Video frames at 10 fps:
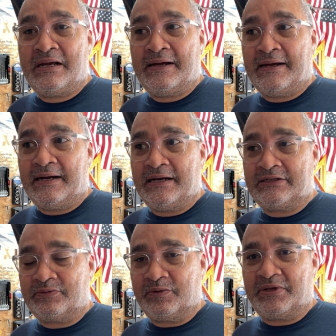
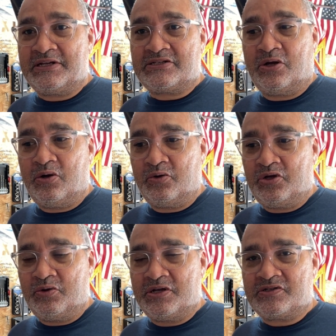To replace the whole
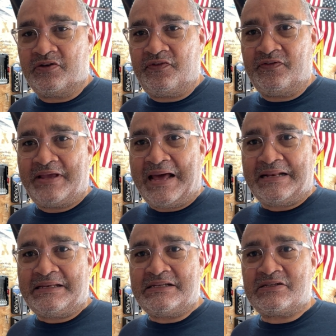unit. So if you've got
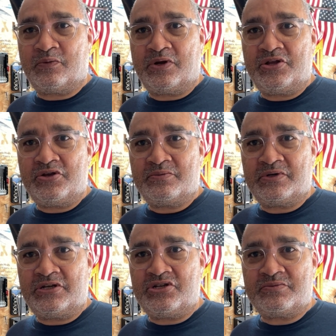a decent one in
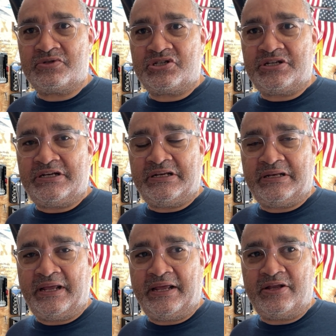your
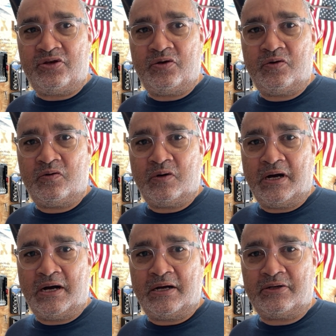machine and you
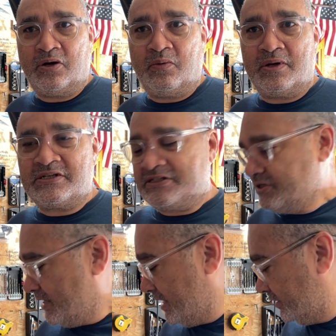don't want to
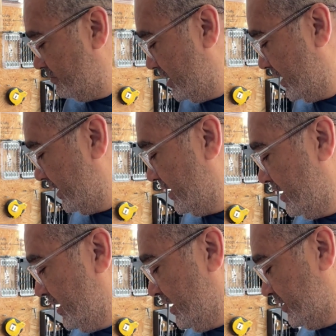shell out the money,
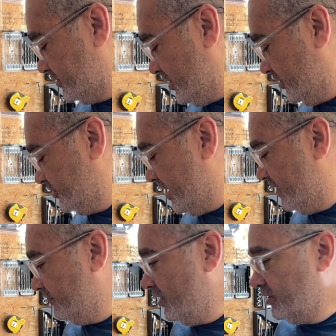as long as you
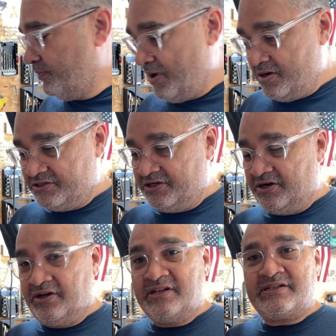have all the parts
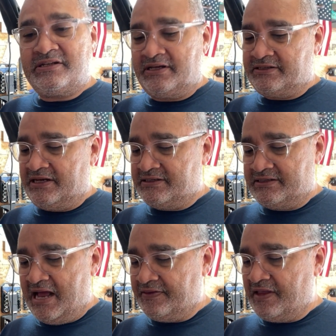here,
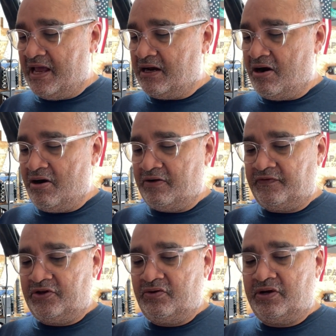it's not that hard of
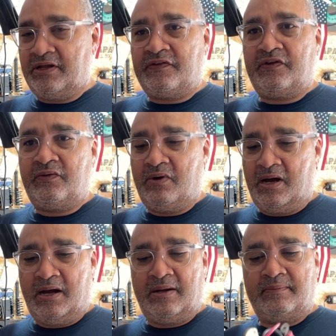a unit
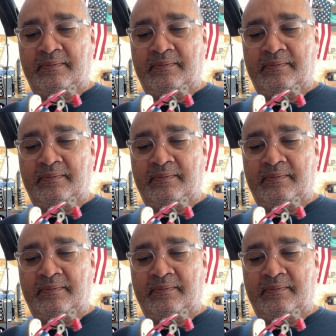to